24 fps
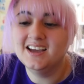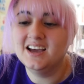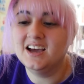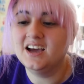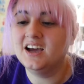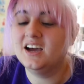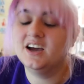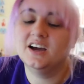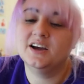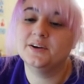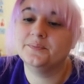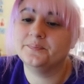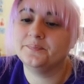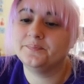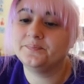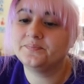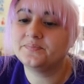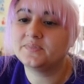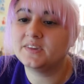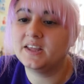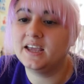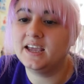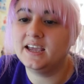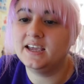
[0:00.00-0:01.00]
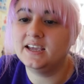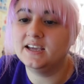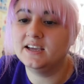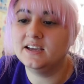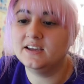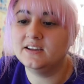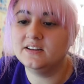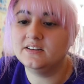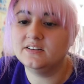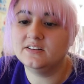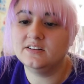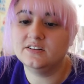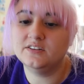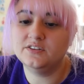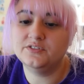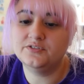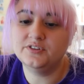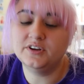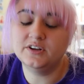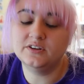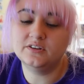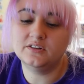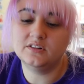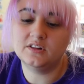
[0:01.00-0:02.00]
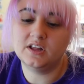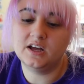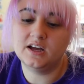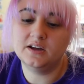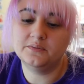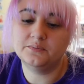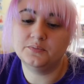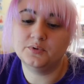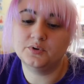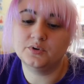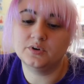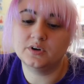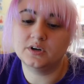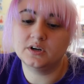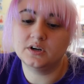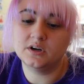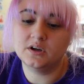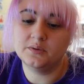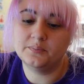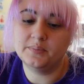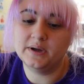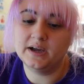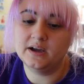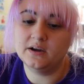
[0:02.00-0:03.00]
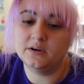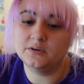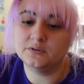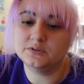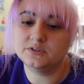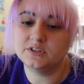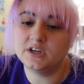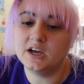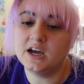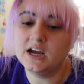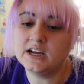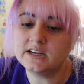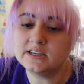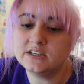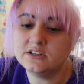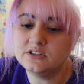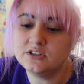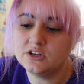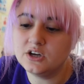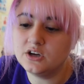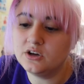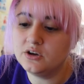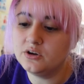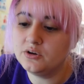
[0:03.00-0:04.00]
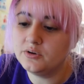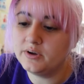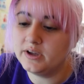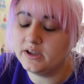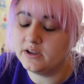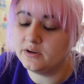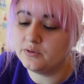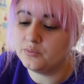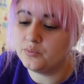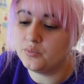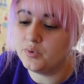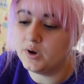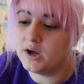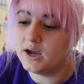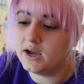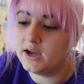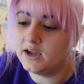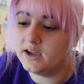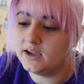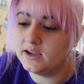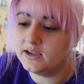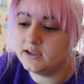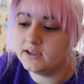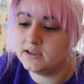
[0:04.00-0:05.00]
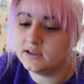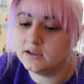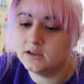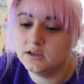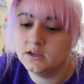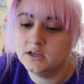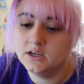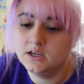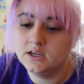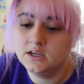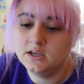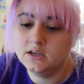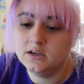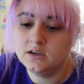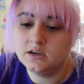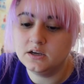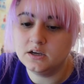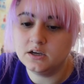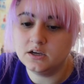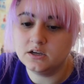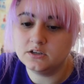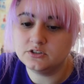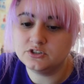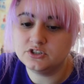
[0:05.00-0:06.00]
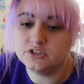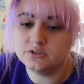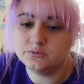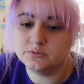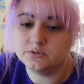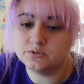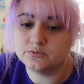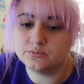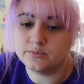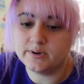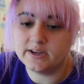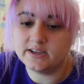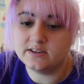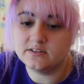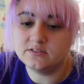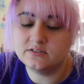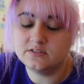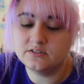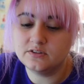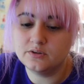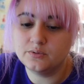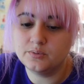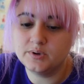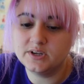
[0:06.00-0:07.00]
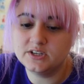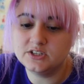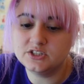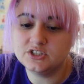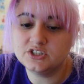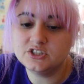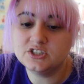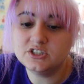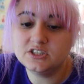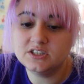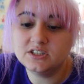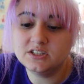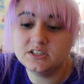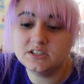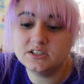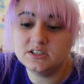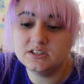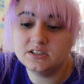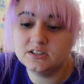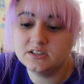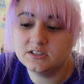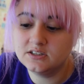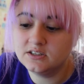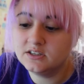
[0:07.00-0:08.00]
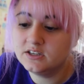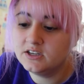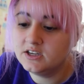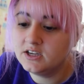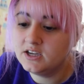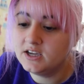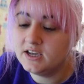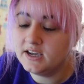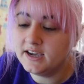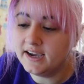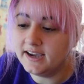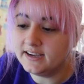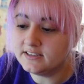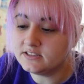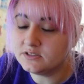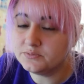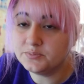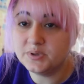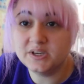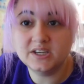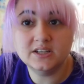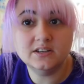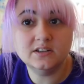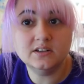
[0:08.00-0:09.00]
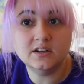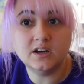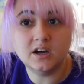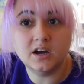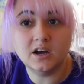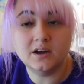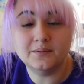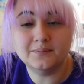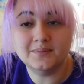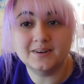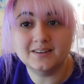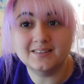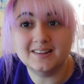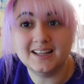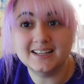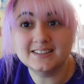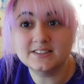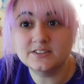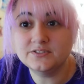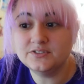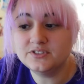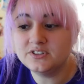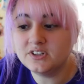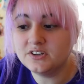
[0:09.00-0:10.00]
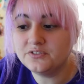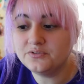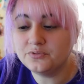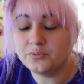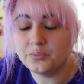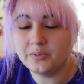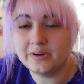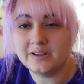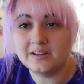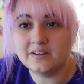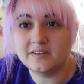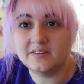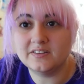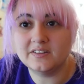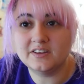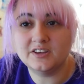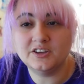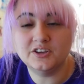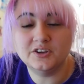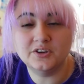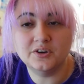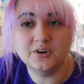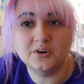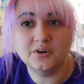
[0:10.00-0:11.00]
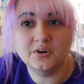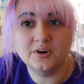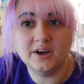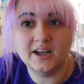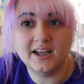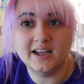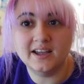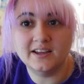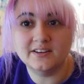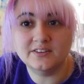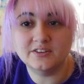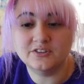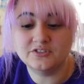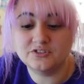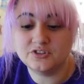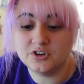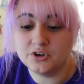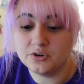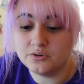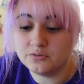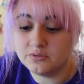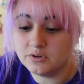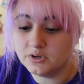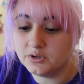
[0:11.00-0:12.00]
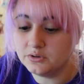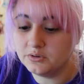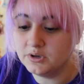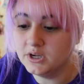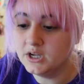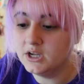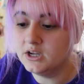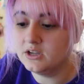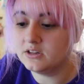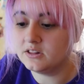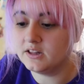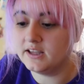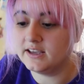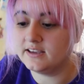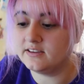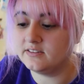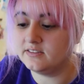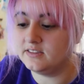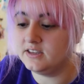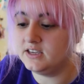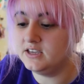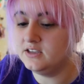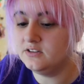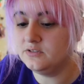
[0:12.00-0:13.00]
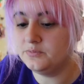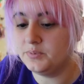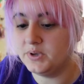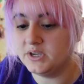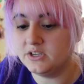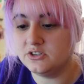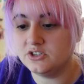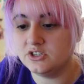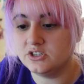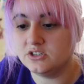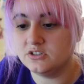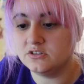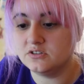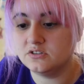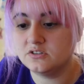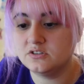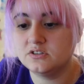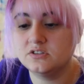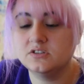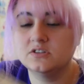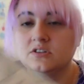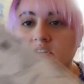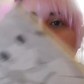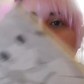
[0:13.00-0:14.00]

Um, and you found a lot more about Akito and why uh, she was raised the way she has been. Um, lots of stuff with Kyo and Toru, like these pages.